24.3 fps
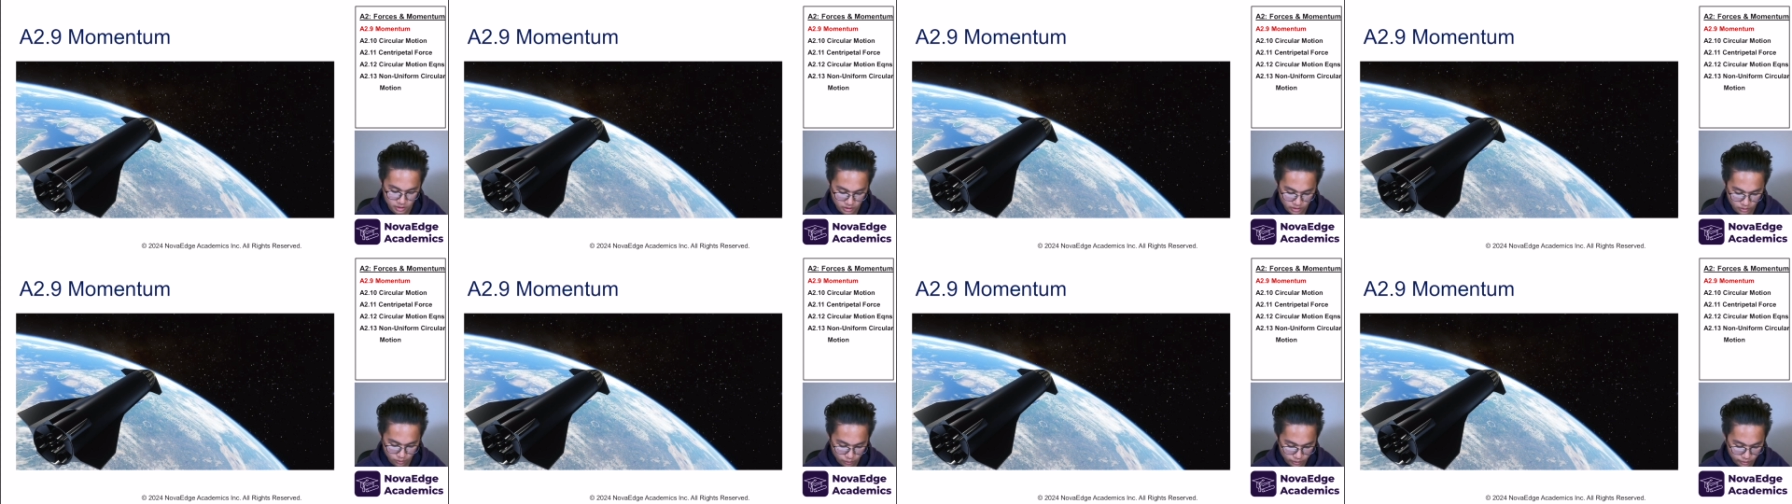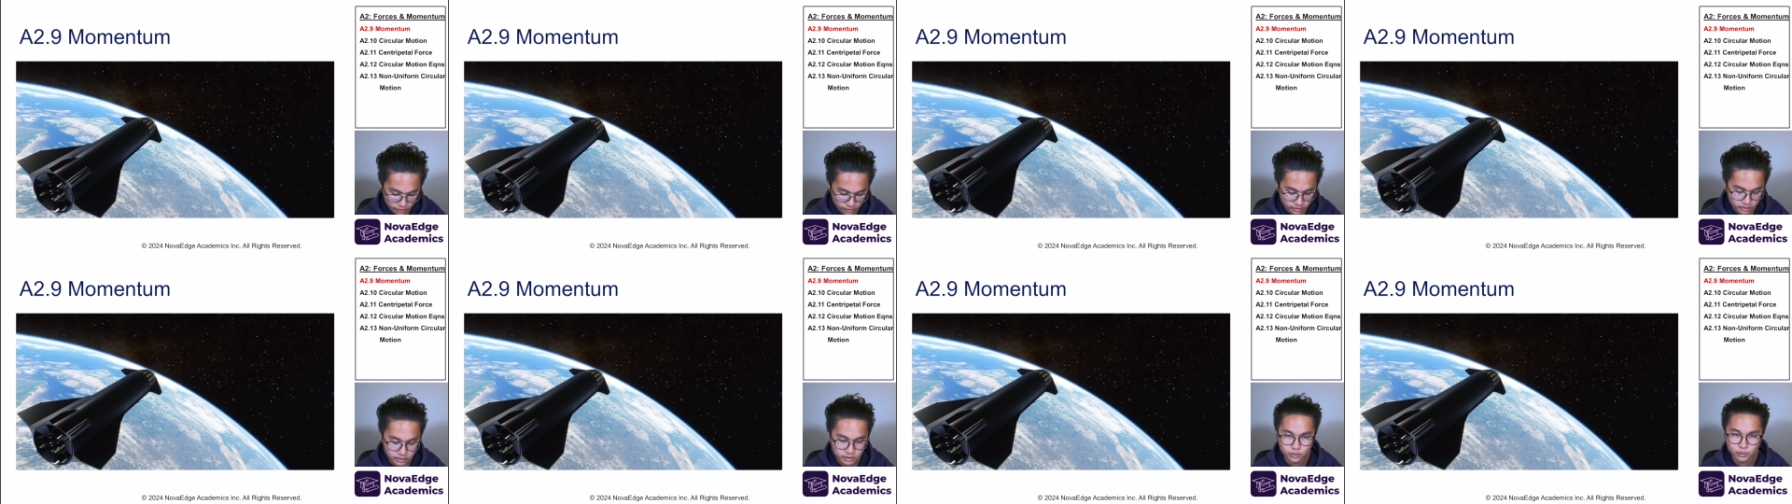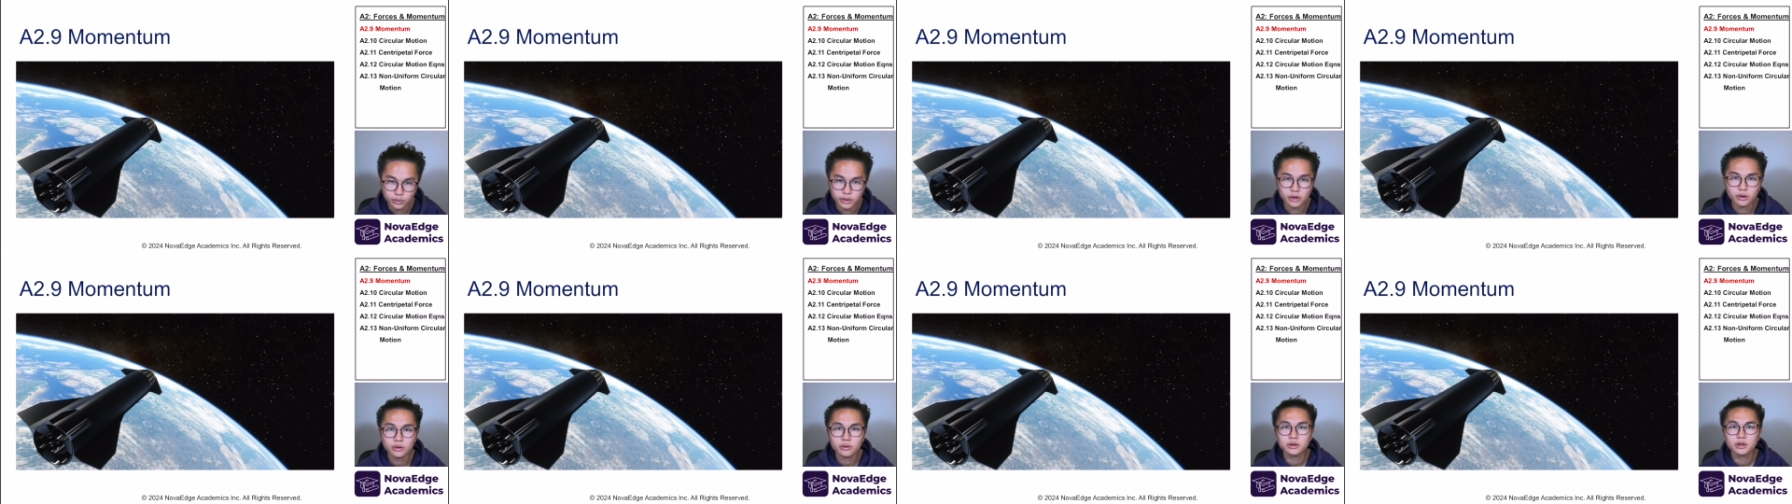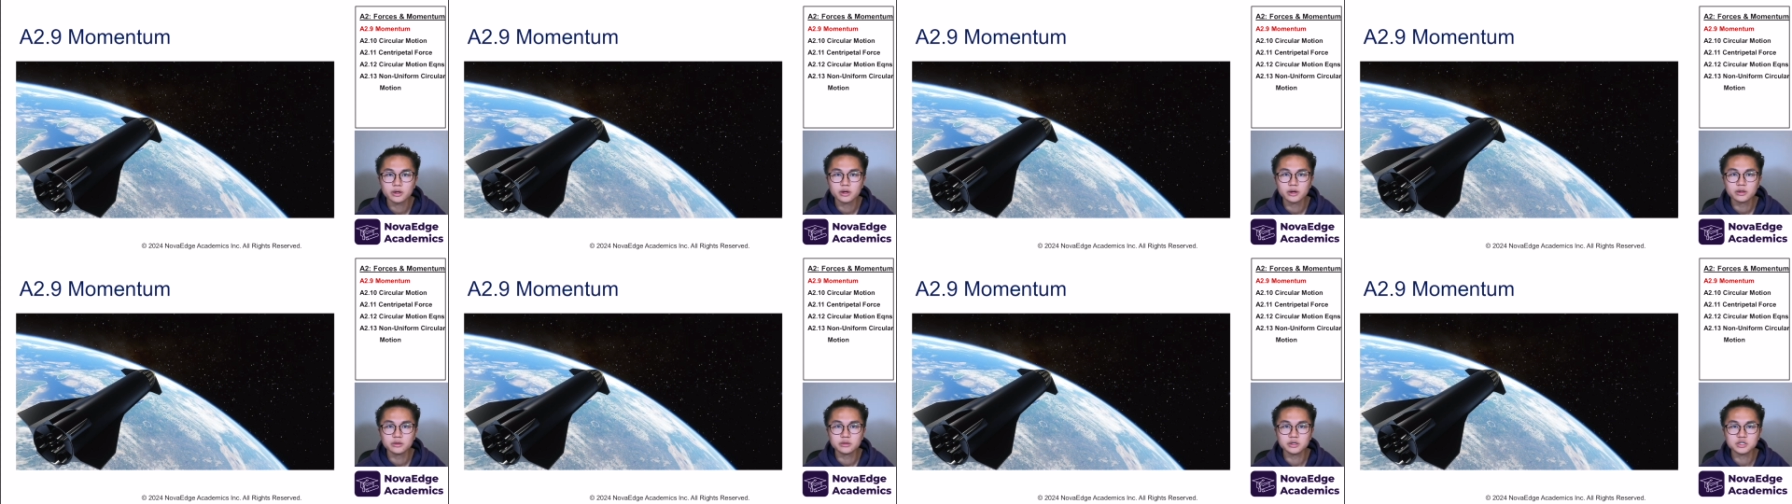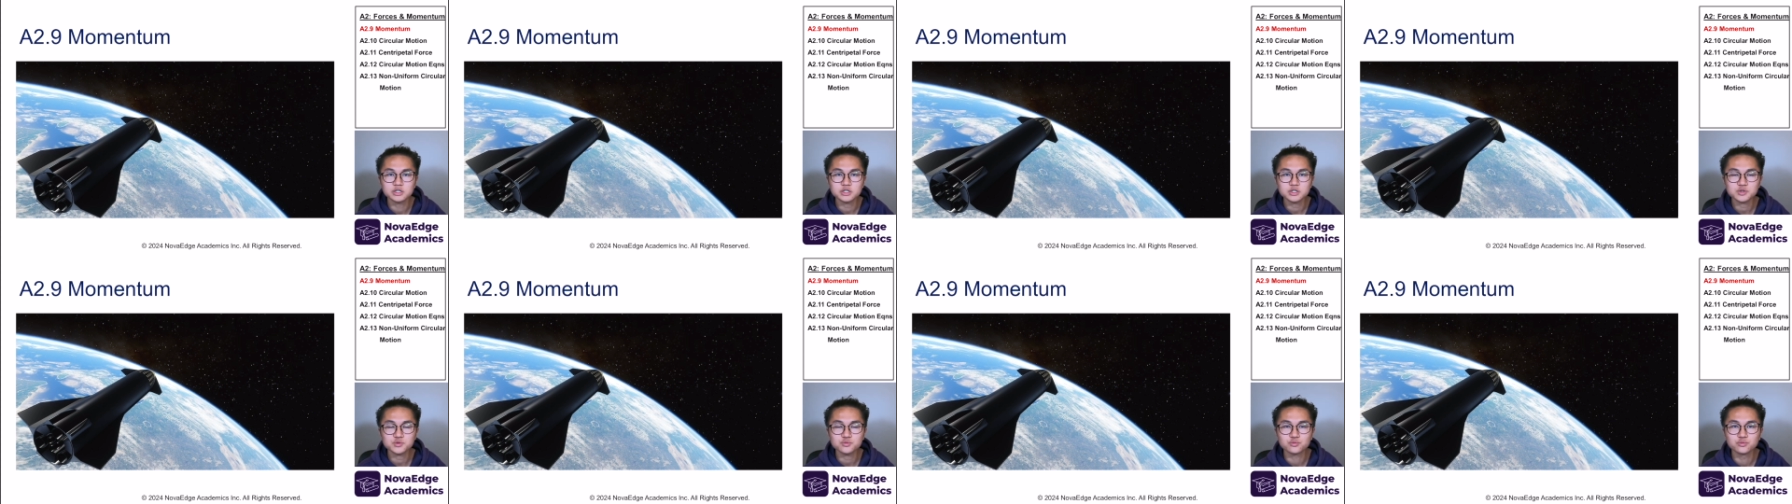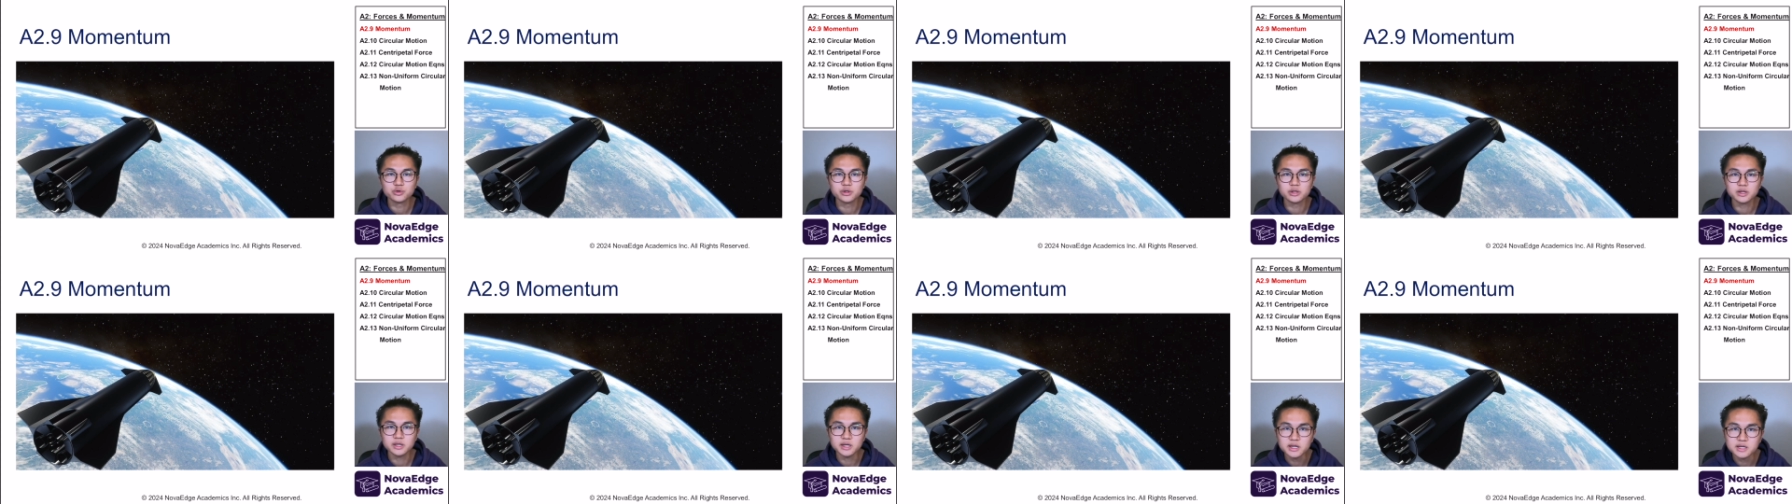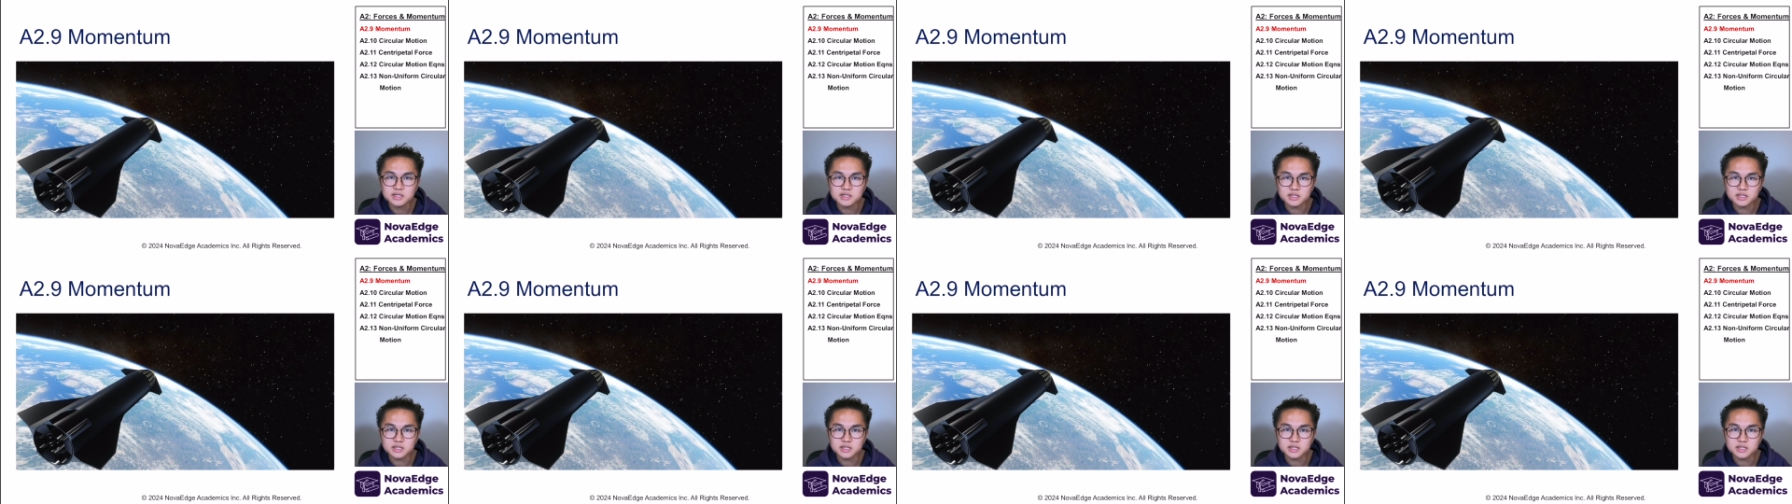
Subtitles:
Well, they just release